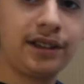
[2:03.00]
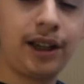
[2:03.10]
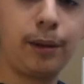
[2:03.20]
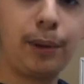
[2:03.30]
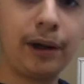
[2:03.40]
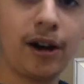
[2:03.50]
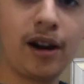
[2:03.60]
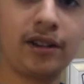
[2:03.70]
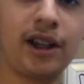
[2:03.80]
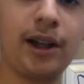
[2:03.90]
time, the
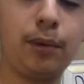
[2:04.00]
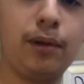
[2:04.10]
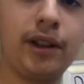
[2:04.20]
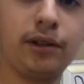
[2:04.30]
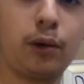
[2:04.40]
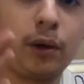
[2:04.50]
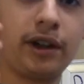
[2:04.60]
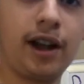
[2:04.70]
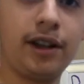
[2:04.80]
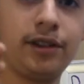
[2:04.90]
periodic table is
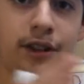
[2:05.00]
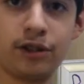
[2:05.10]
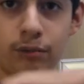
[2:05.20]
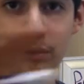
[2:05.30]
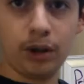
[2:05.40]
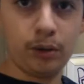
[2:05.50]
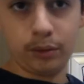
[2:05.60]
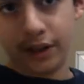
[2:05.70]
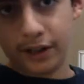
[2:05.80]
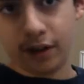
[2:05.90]
organized into
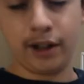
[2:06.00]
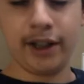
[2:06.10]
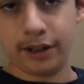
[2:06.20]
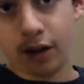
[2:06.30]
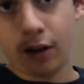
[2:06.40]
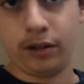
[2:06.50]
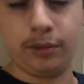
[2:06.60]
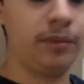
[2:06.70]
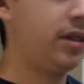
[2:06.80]
rows and columns.